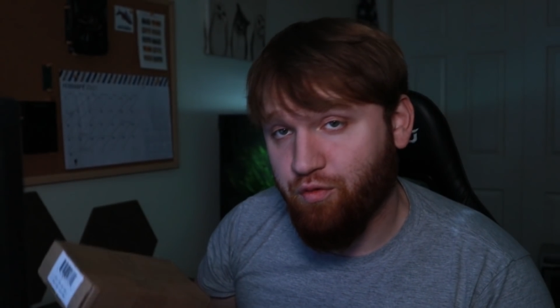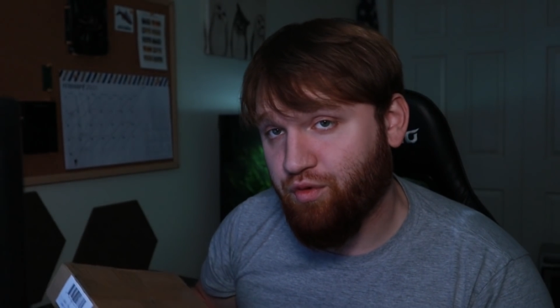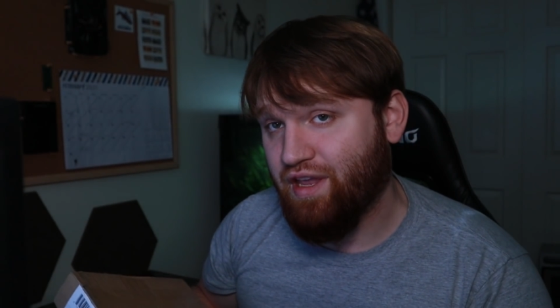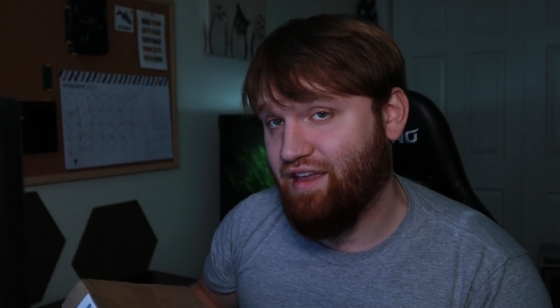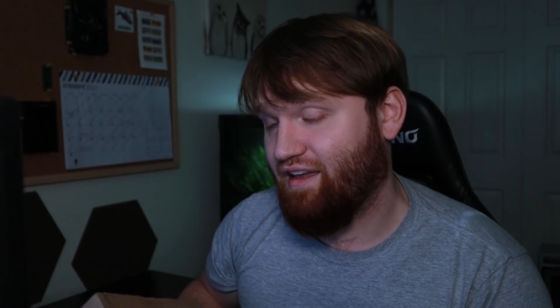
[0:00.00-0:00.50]

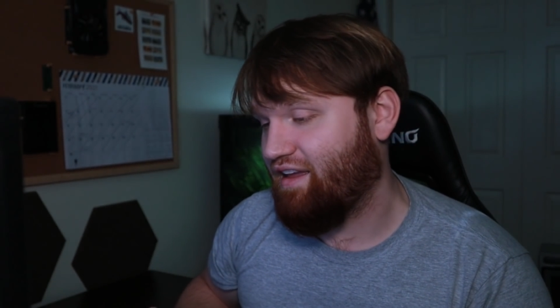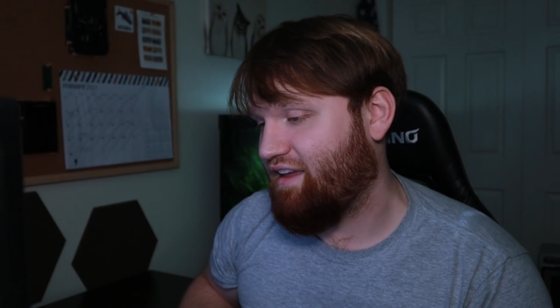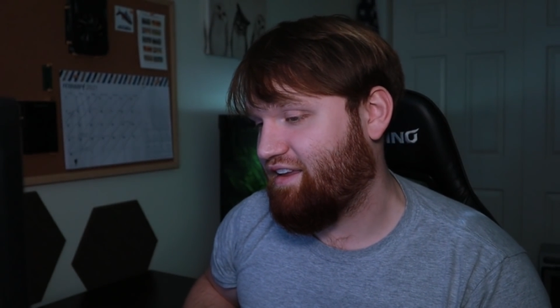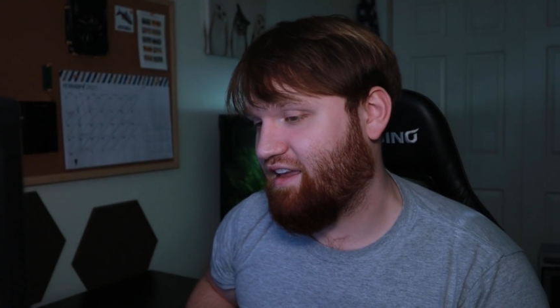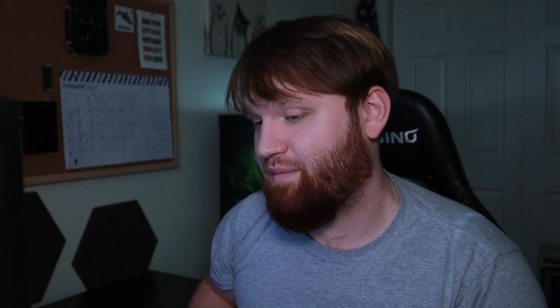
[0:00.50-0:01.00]
3
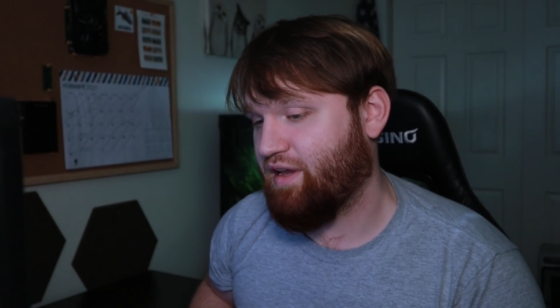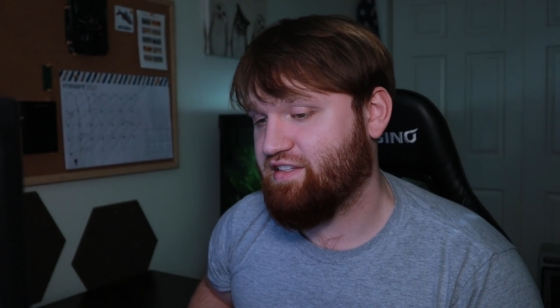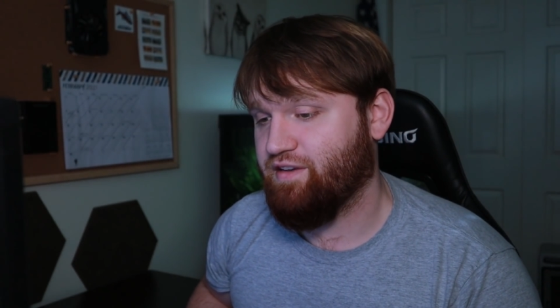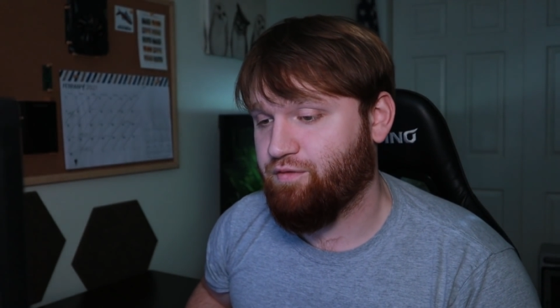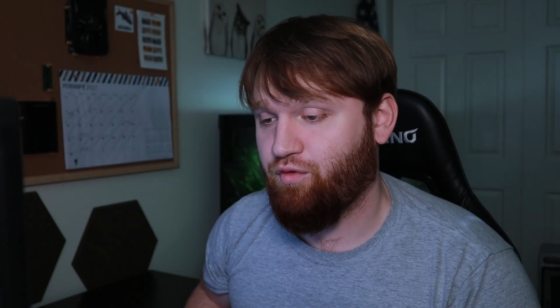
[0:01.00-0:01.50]

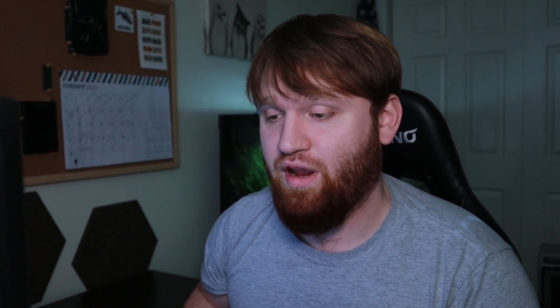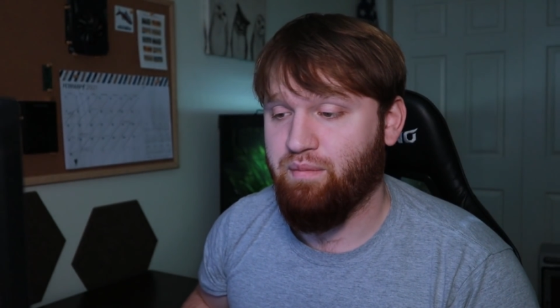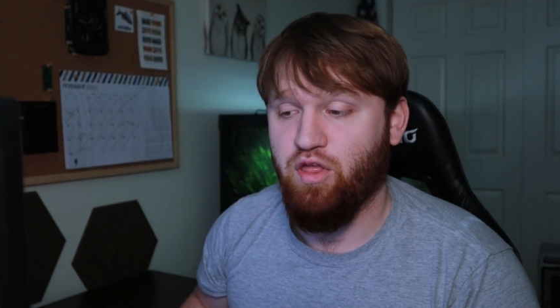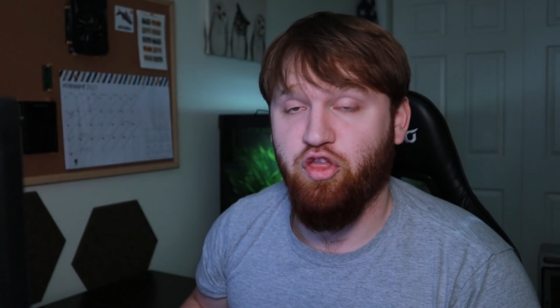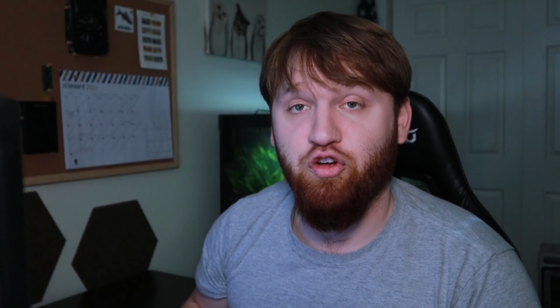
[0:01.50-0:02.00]
GB of
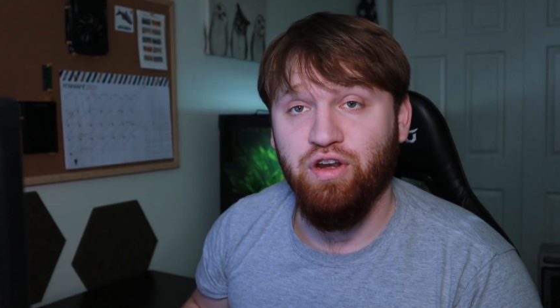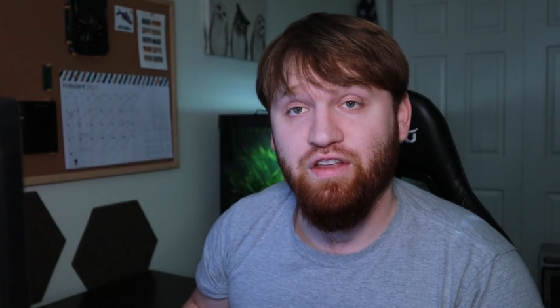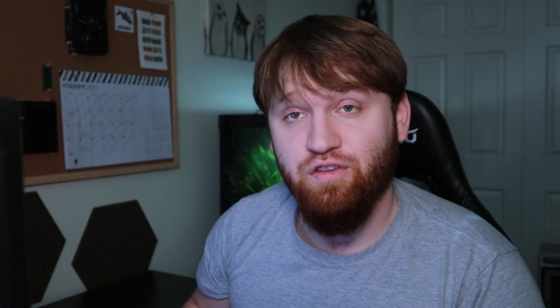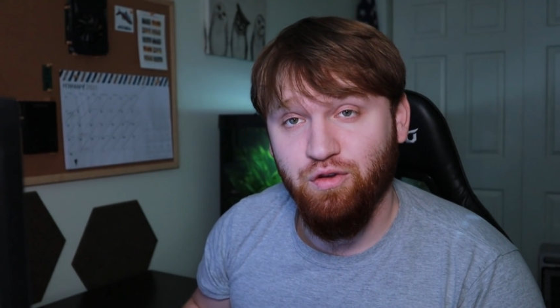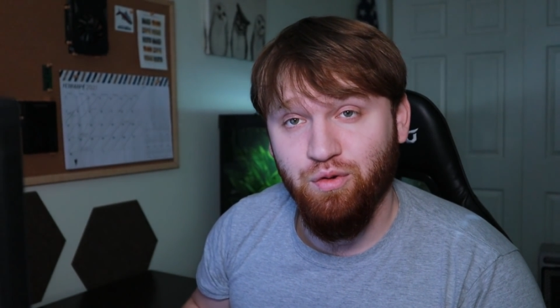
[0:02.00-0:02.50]
RAM,
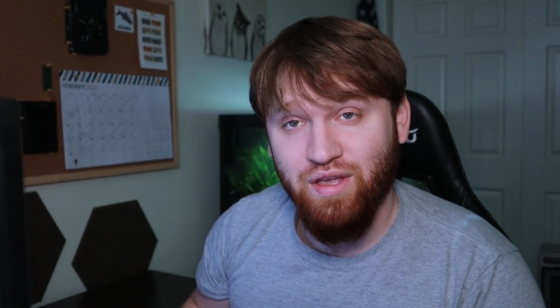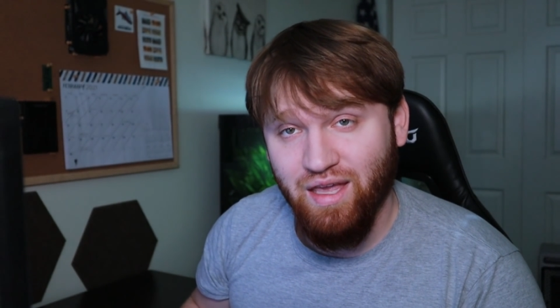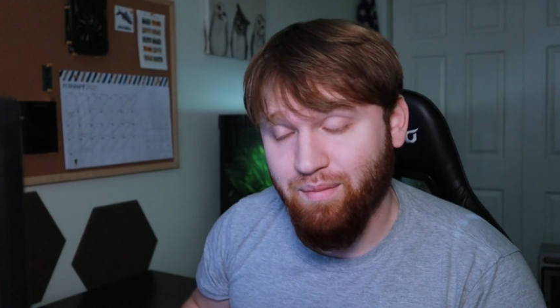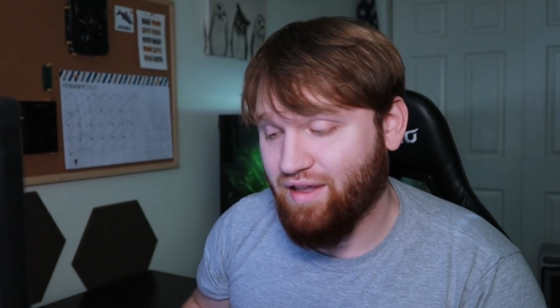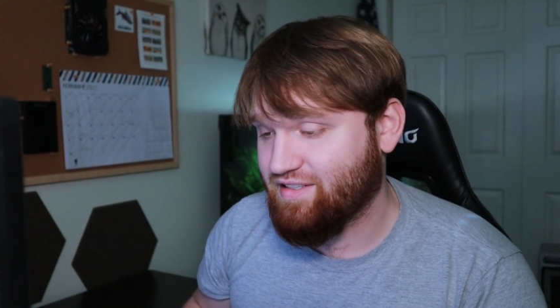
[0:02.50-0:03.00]
32
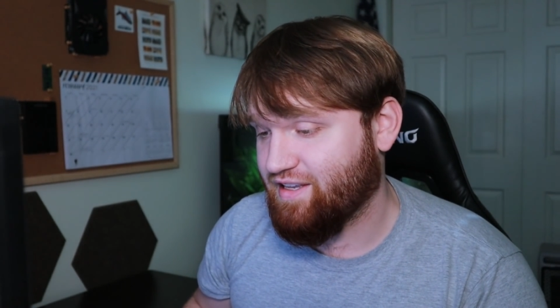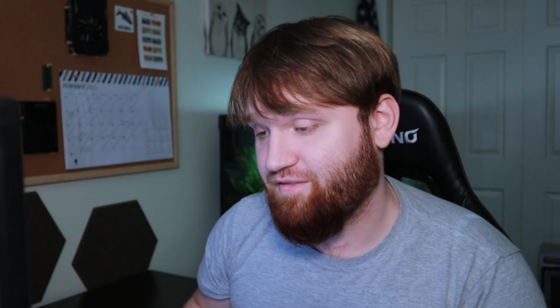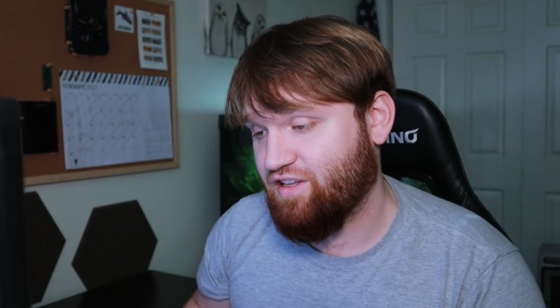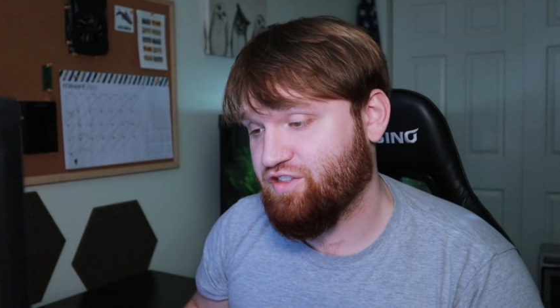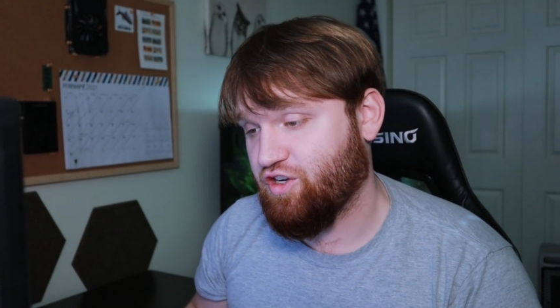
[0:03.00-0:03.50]
GB
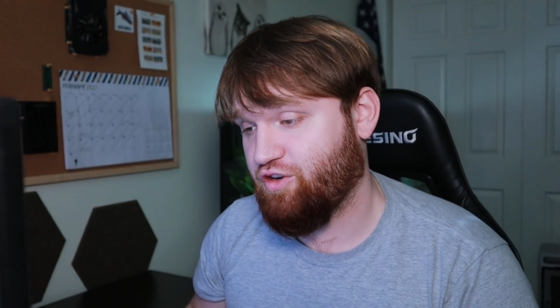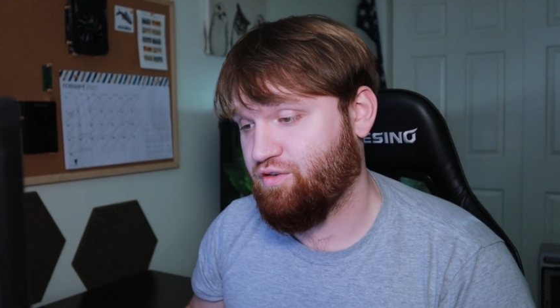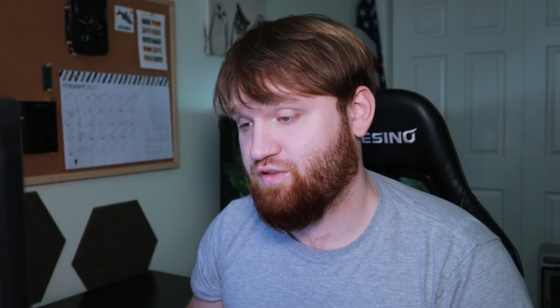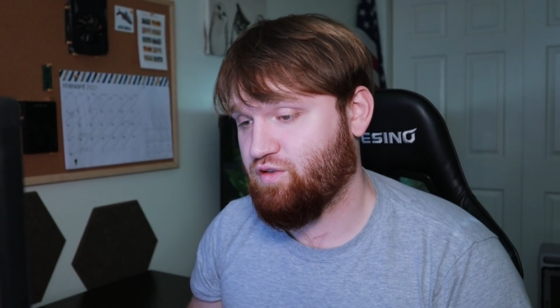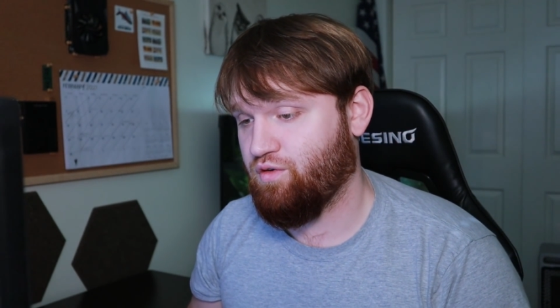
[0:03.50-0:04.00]
of
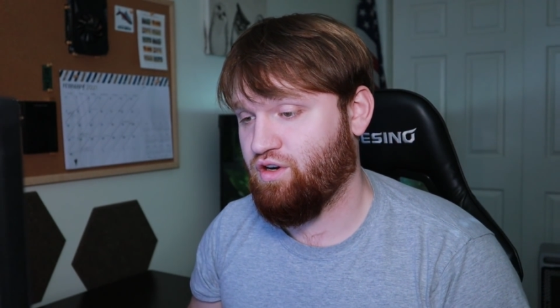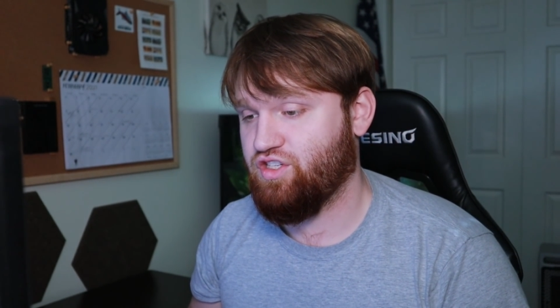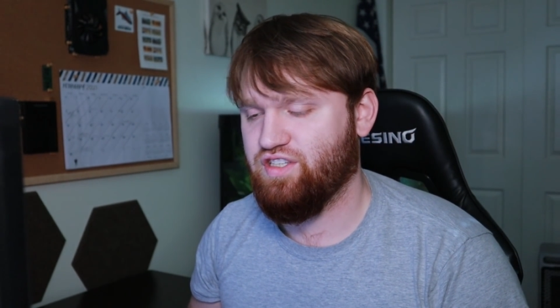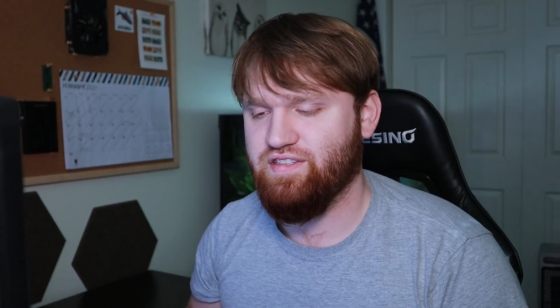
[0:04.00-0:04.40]
internal storage.